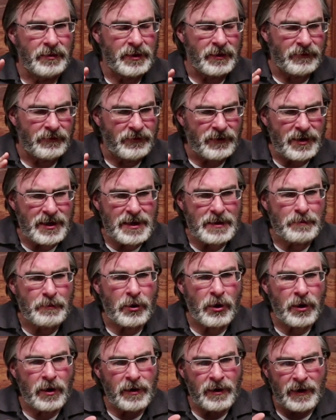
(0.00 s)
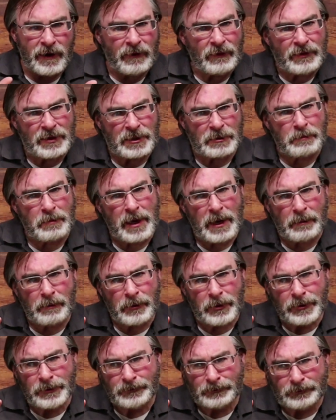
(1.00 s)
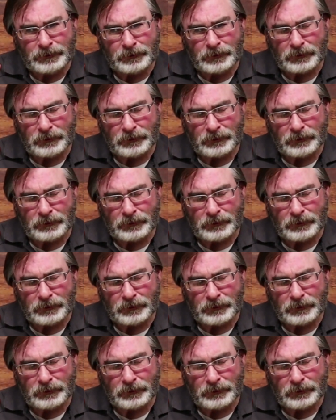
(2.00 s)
The funny part of this pepper,